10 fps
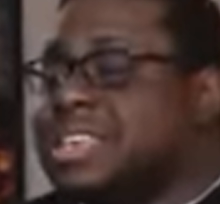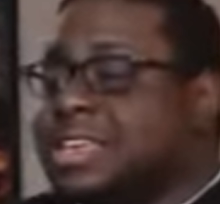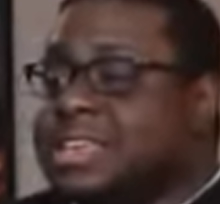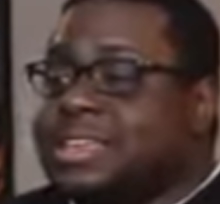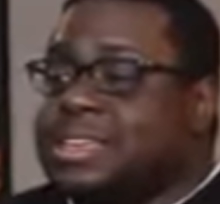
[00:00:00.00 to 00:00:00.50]

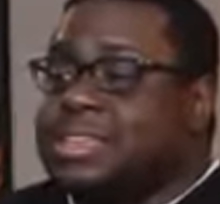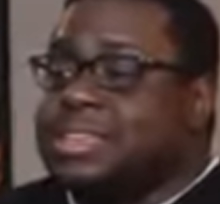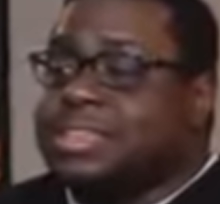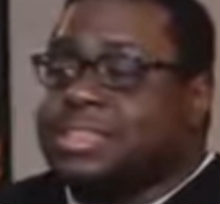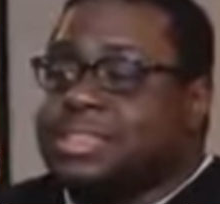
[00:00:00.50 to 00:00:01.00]

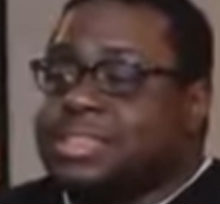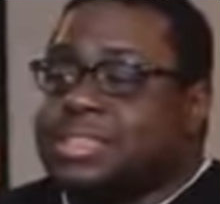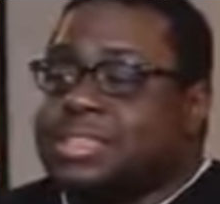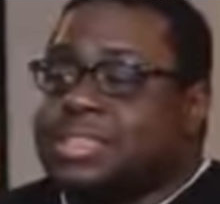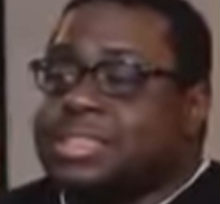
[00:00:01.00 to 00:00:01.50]

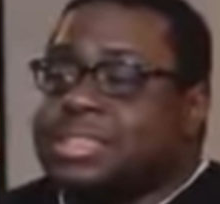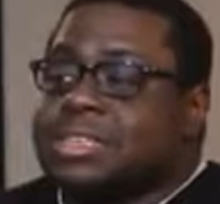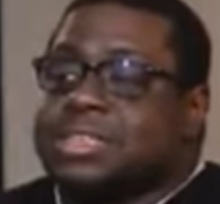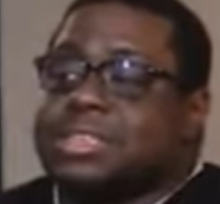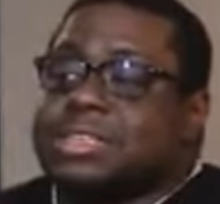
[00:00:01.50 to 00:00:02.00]

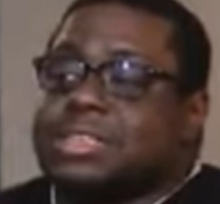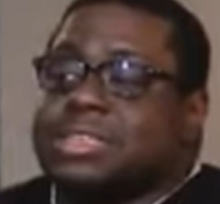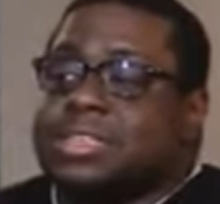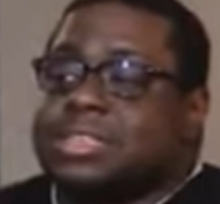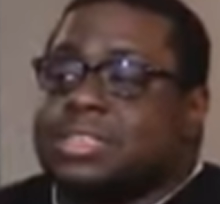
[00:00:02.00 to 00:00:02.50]

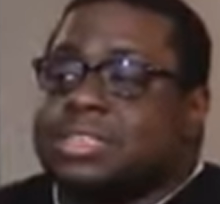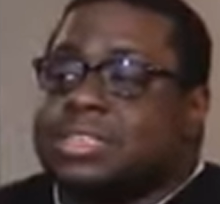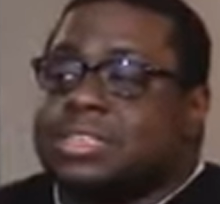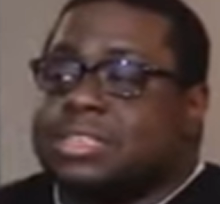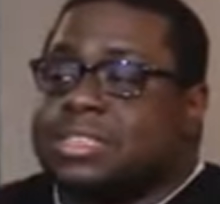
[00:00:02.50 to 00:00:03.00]

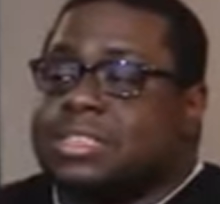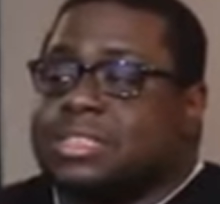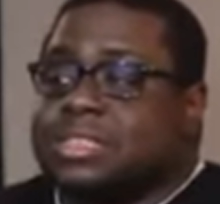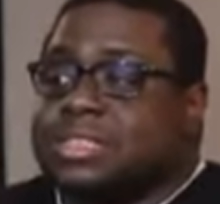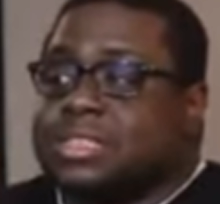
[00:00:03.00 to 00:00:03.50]

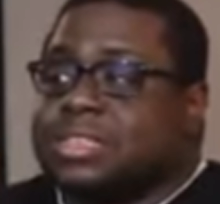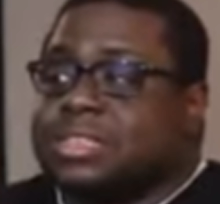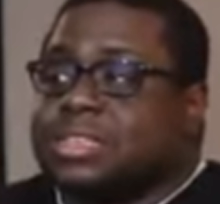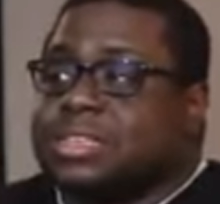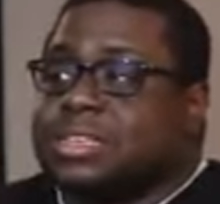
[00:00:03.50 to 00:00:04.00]

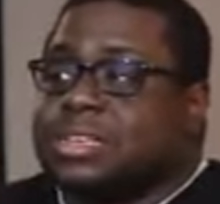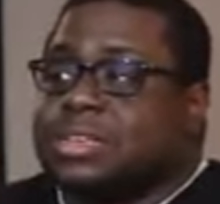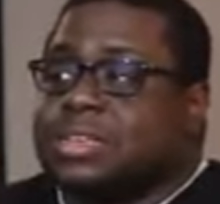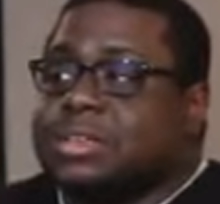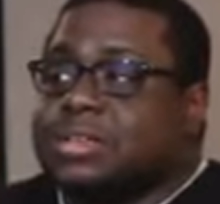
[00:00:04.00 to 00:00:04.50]

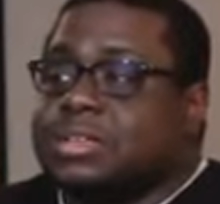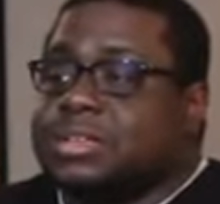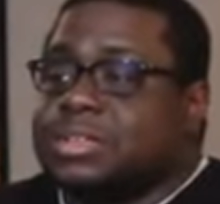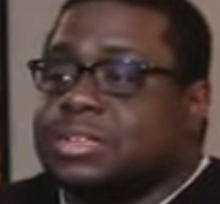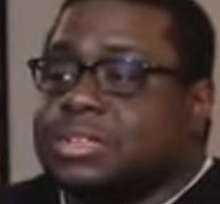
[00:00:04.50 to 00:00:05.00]

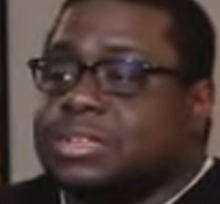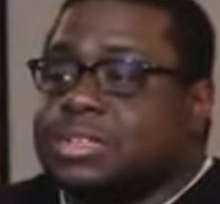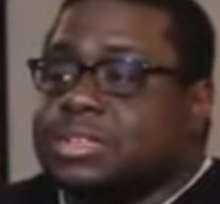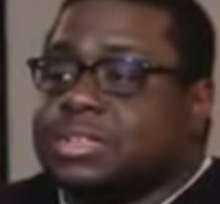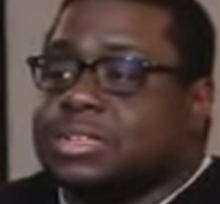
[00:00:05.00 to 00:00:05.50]

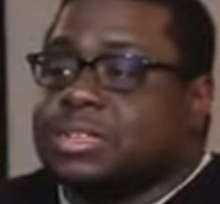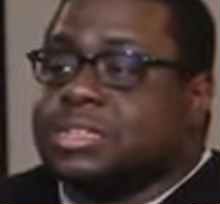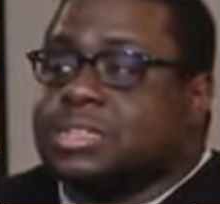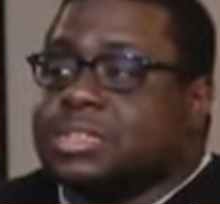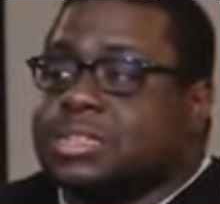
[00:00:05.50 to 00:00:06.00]

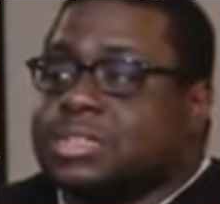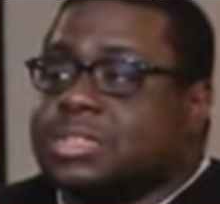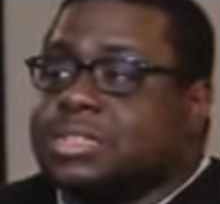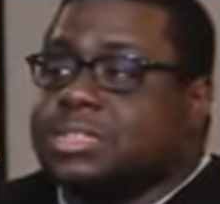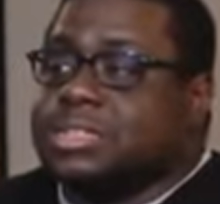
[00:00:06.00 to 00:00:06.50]

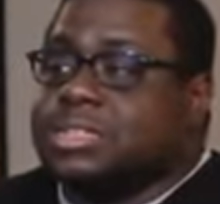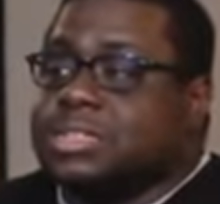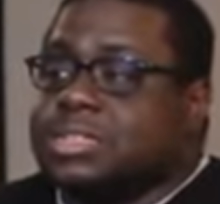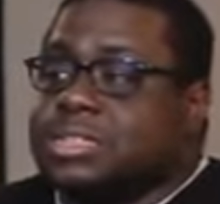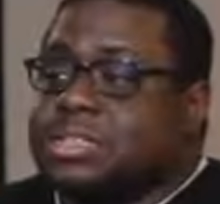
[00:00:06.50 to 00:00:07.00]

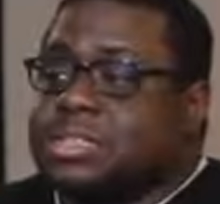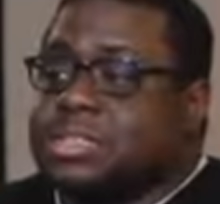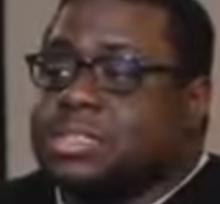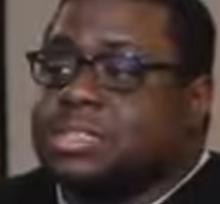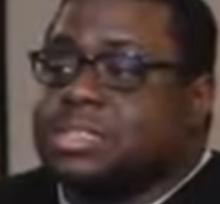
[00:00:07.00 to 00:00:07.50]

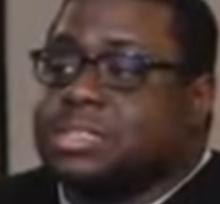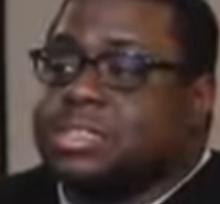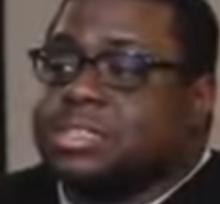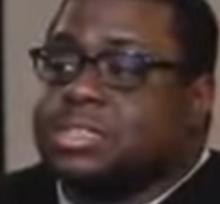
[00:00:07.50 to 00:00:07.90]
The person shown says nothing.